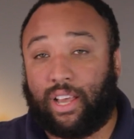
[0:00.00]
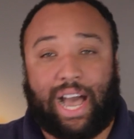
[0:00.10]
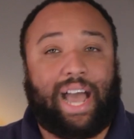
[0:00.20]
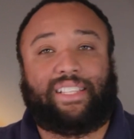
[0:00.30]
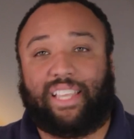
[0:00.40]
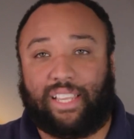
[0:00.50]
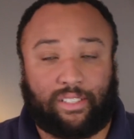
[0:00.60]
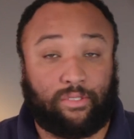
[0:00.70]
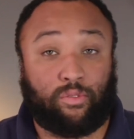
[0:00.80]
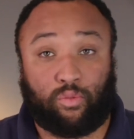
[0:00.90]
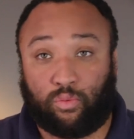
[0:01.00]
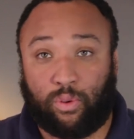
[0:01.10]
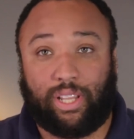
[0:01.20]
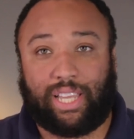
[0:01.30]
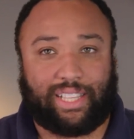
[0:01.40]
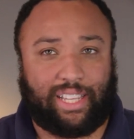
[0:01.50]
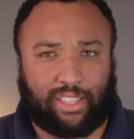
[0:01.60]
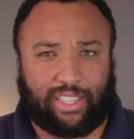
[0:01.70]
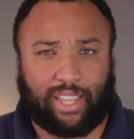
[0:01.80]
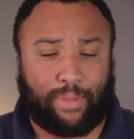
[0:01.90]
I think
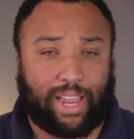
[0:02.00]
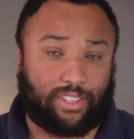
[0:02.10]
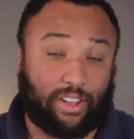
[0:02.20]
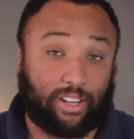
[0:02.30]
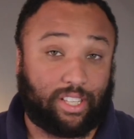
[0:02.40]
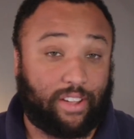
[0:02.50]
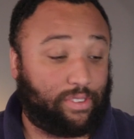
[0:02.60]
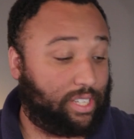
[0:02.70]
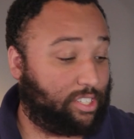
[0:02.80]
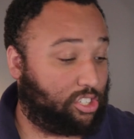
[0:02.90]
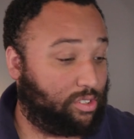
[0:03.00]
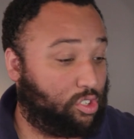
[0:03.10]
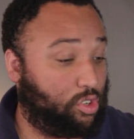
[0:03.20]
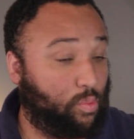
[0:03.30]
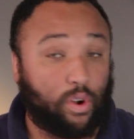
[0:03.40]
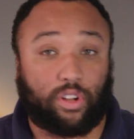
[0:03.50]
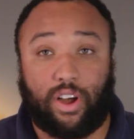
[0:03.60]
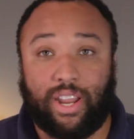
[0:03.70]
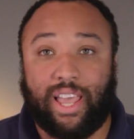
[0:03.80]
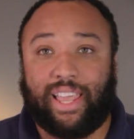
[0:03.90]
the thing Panasonic definitely should work on